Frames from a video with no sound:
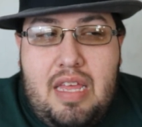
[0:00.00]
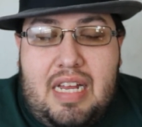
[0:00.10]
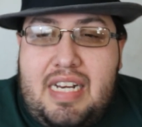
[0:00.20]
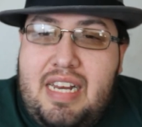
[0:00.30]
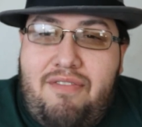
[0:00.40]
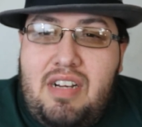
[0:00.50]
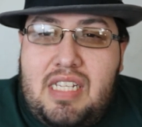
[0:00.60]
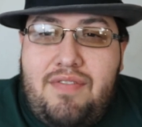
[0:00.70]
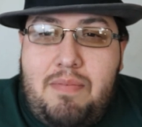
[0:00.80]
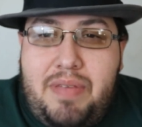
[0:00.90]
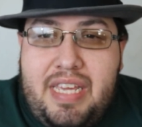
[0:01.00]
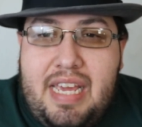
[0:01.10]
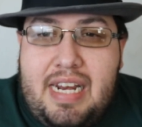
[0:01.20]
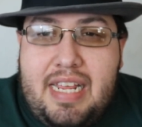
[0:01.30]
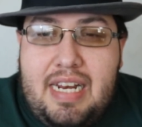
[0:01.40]
a difference of
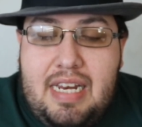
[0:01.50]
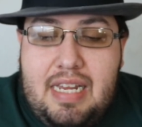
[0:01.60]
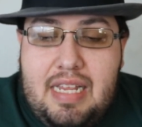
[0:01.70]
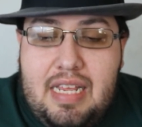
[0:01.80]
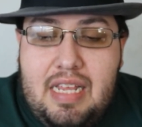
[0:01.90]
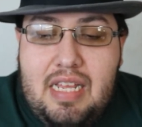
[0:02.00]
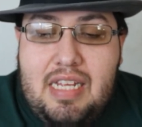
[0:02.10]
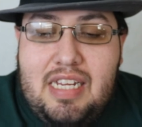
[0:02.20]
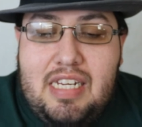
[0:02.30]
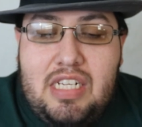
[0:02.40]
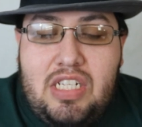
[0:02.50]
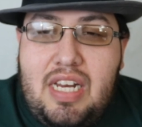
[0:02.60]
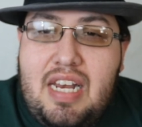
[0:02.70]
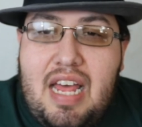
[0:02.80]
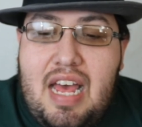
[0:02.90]
opinion
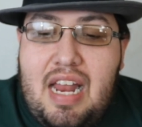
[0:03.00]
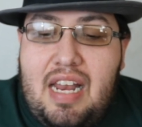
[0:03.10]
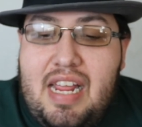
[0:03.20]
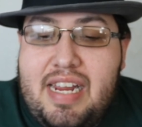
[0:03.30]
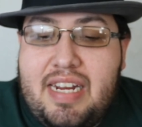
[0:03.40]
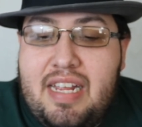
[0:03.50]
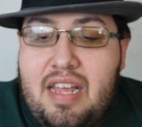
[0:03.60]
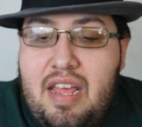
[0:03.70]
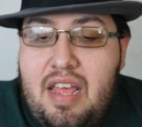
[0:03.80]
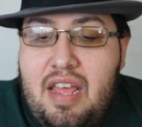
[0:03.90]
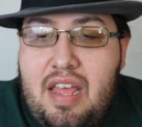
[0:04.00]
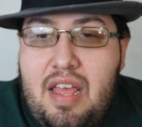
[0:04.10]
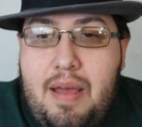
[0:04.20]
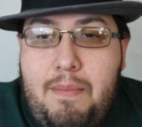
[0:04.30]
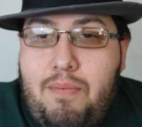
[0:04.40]
should not, like,
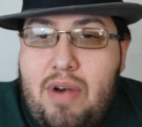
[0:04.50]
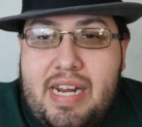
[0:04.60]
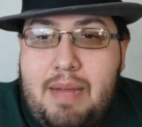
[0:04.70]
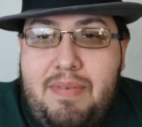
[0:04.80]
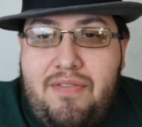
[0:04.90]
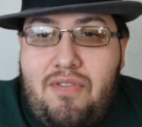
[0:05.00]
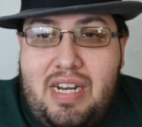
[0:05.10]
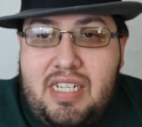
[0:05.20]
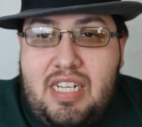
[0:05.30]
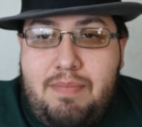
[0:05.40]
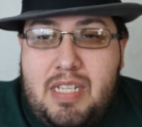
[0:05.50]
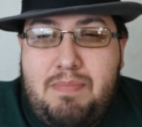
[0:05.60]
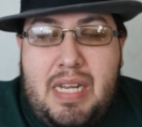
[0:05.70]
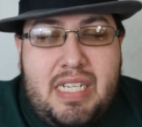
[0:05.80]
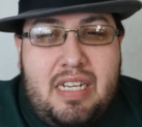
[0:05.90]
break up a friendship,
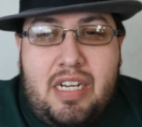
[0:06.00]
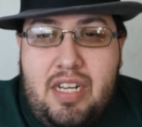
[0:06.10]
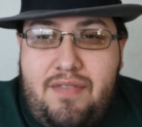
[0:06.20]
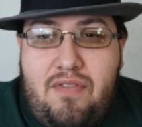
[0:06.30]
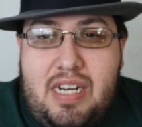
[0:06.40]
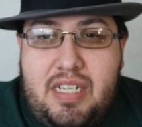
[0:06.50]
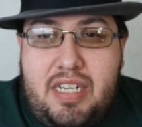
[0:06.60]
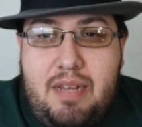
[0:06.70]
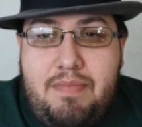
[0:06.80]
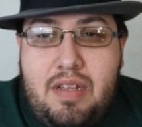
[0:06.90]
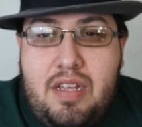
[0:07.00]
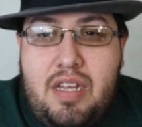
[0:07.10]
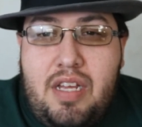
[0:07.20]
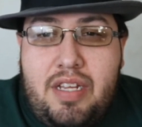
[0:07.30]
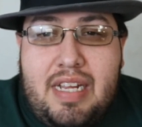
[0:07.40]
especially a good friendship.
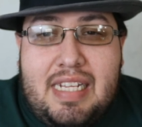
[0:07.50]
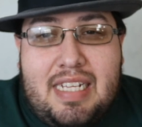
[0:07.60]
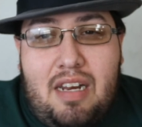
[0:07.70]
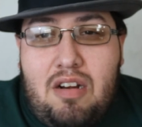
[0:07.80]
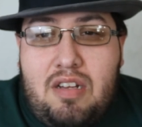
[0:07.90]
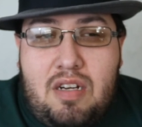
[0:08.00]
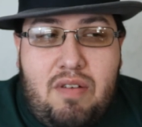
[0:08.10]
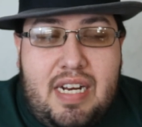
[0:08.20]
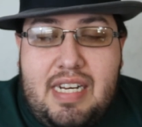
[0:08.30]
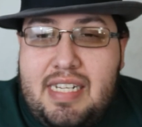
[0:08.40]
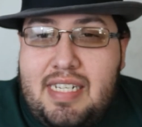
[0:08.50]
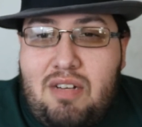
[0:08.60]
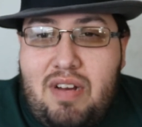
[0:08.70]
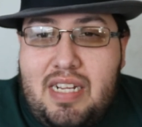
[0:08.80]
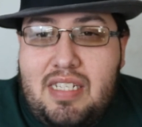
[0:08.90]
You guys can learn to agree to
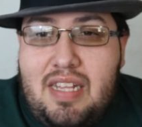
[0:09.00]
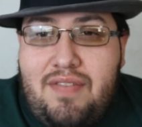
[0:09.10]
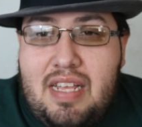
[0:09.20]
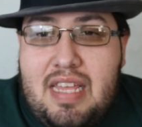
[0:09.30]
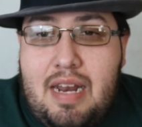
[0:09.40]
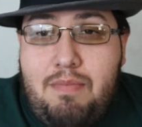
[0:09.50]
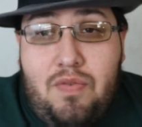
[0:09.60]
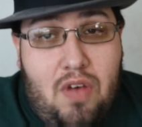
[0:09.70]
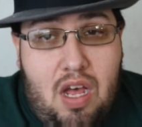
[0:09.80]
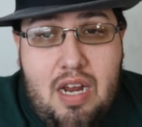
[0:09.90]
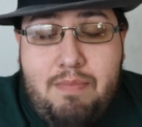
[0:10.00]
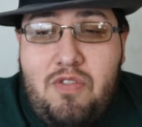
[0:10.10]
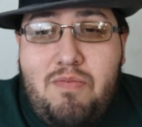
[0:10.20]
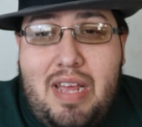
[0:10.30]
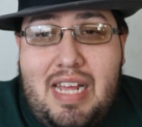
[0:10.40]
disagree and stuff like that and move on and
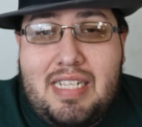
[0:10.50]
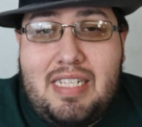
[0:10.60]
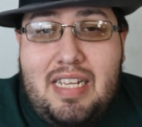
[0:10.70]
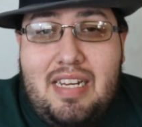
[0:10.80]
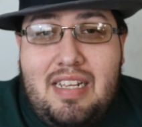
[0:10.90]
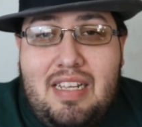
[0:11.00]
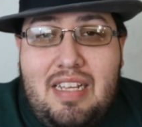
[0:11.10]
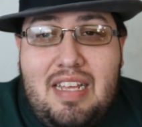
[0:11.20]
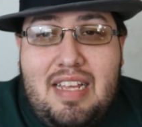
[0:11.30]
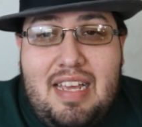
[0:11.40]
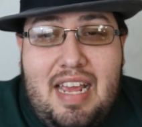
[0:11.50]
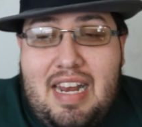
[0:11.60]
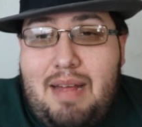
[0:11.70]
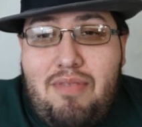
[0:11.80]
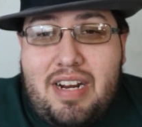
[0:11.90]
move past it
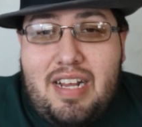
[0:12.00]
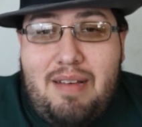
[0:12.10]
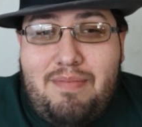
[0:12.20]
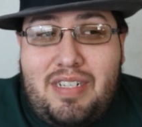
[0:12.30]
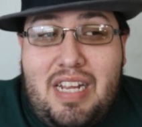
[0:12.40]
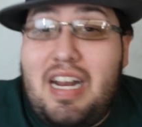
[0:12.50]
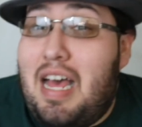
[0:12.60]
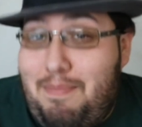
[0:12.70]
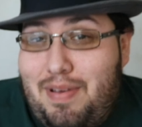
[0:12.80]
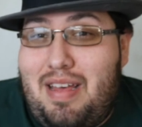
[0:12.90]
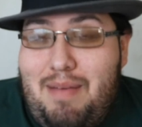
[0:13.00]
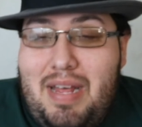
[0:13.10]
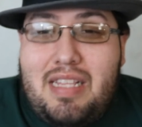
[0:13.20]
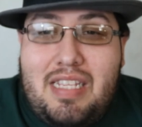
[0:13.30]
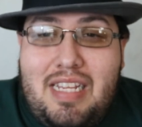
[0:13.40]
and not bring it up. Shut up
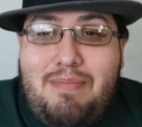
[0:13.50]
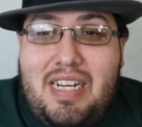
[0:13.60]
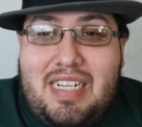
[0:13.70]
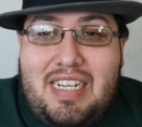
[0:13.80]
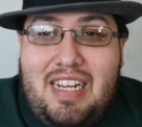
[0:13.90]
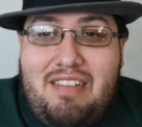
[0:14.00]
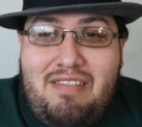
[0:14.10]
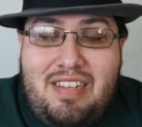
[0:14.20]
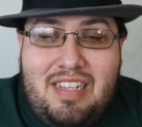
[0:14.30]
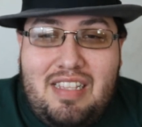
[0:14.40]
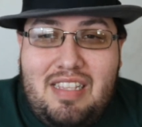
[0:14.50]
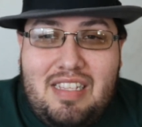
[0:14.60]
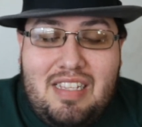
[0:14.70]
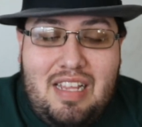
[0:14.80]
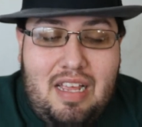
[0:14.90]
about the subject, you know?
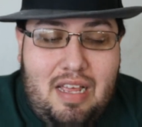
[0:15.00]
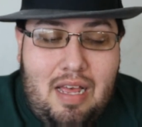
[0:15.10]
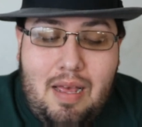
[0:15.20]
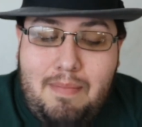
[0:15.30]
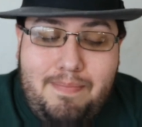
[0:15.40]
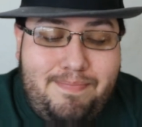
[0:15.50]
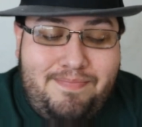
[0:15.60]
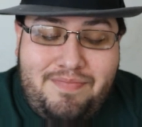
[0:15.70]
Um,